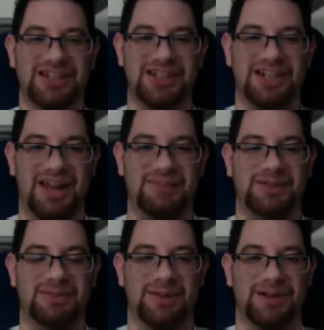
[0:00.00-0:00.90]
Captain
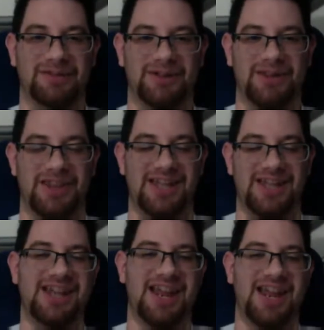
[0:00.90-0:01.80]
Marvel? They could
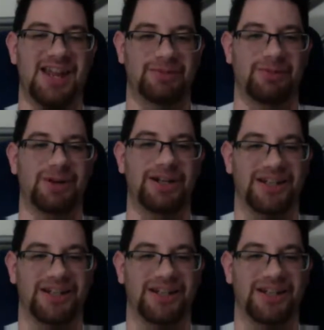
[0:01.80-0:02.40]
de-age him for it.